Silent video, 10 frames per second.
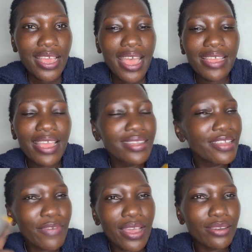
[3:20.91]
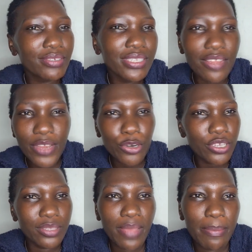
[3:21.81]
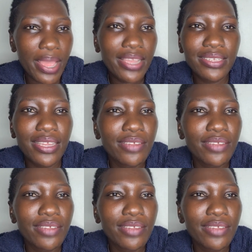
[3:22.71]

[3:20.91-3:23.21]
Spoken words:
It never crossed my mind.